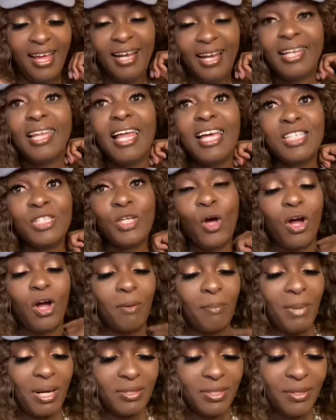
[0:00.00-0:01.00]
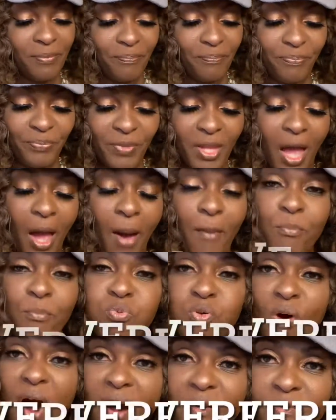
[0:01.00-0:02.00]
Let's talk about them.
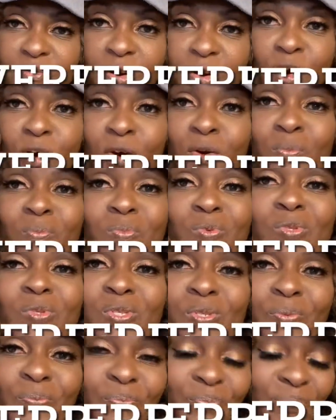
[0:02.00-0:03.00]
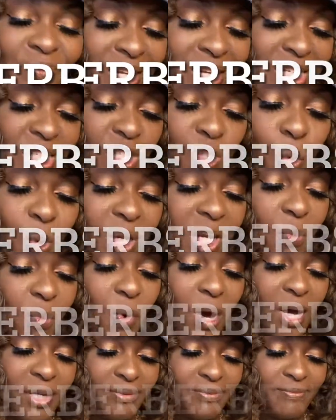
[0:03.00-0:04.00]
Proverbs
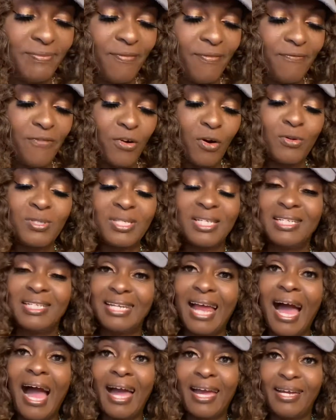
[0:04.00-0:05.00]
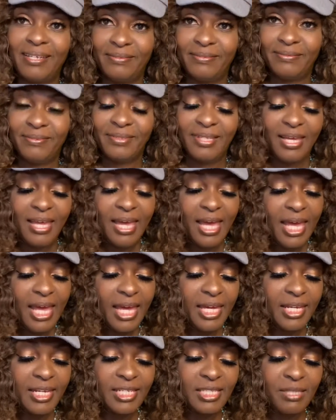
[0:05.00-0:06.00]
21, verse 9.
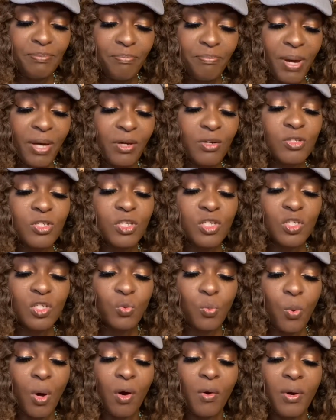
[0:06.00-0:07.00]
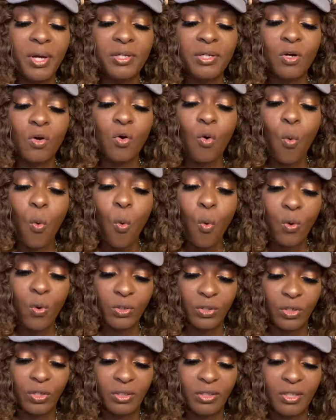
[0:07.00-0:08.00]
It is better to dwell in a
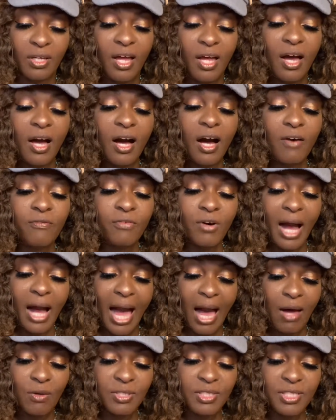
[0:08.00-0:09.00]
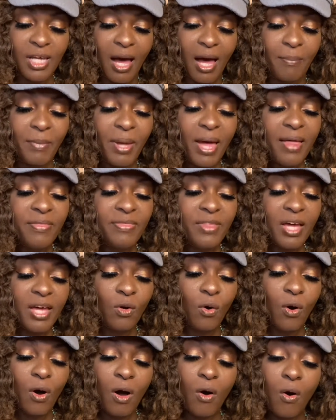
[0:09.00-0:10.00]
corner of a housetop
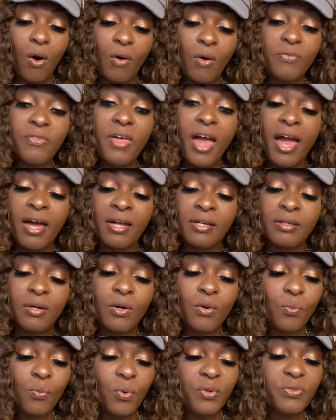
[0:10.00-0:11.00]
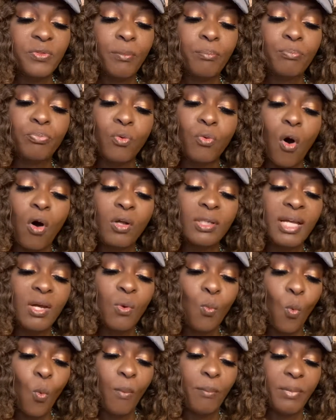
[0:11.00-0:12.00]
than with a
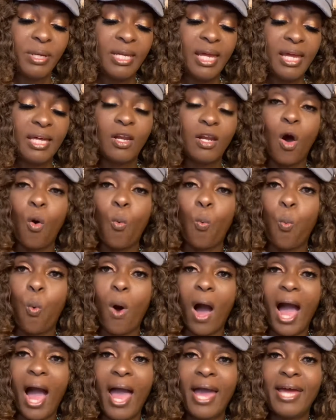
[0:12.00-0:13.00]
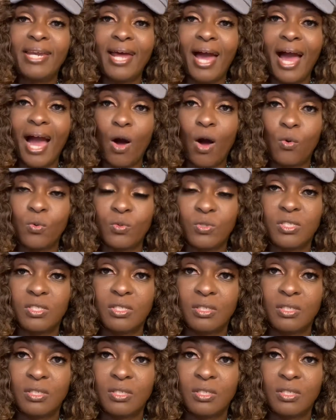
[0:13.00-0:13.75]
brawling woman in a wide house.